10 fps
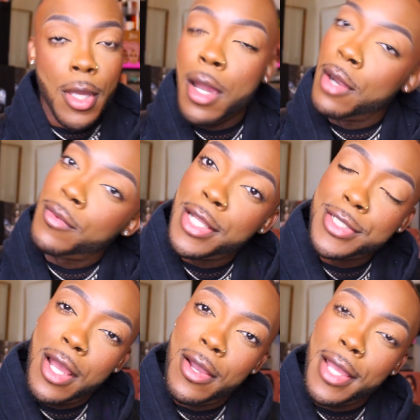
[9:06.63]
Alright,
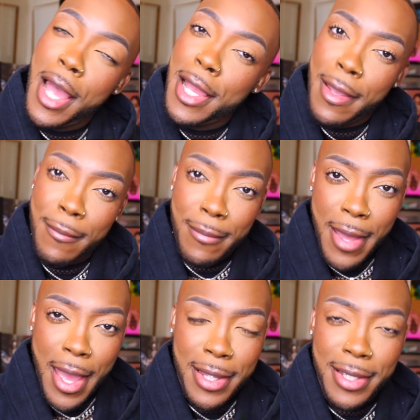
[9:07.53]
y'all, and I am
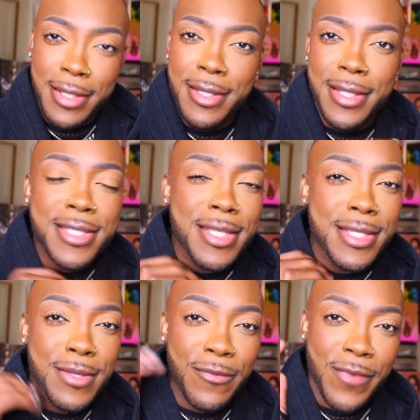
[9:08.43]
back and this is
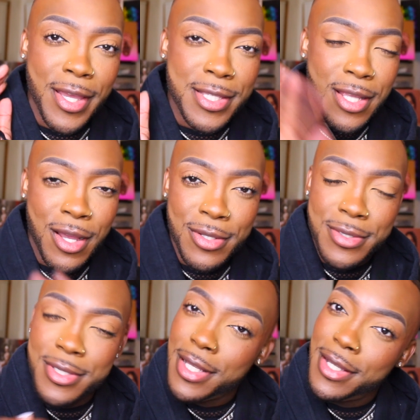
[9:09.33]
the face all
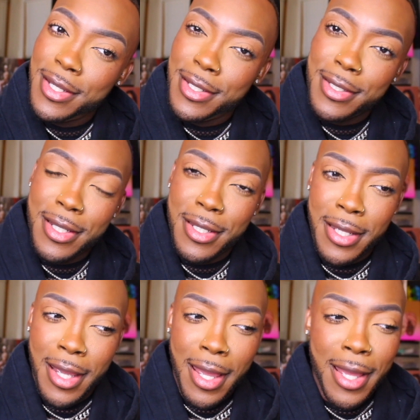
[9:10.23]
done.
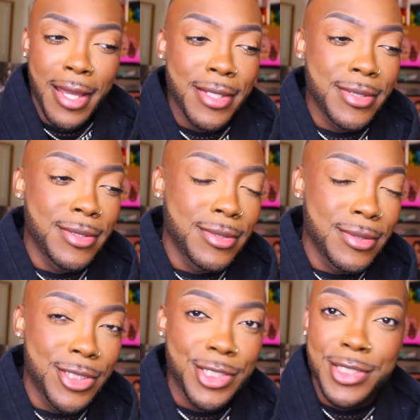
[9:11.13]

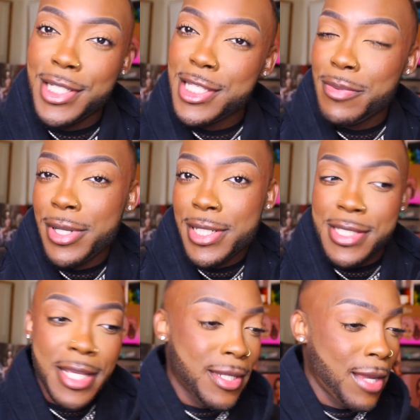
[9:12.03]
She's pretty
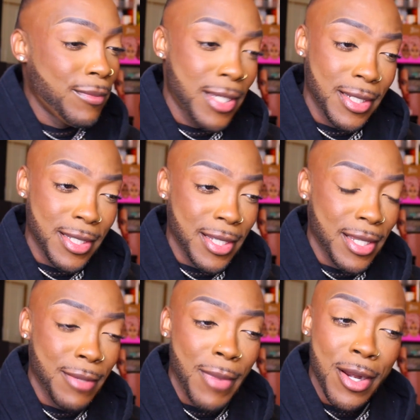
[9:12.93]
sickening. I'm looking at
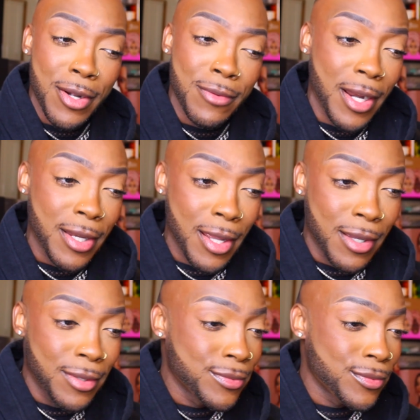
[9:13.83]
in the monitor right
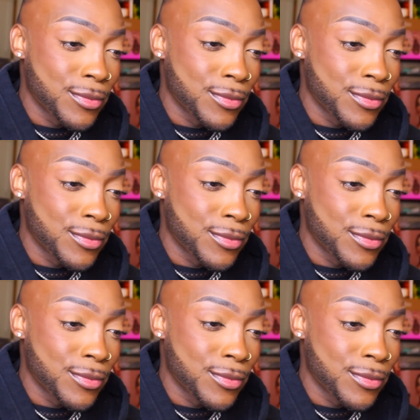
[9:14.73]
now.